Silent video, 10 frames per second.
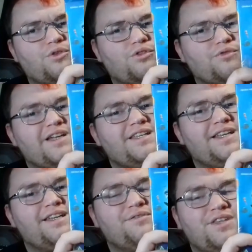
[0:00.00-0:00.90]
The
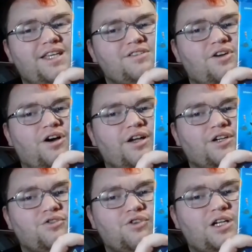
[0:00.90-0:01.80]
3D for these are
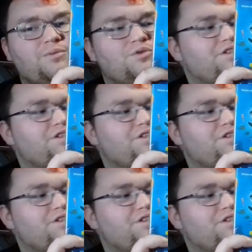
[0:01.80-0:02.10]
incredible.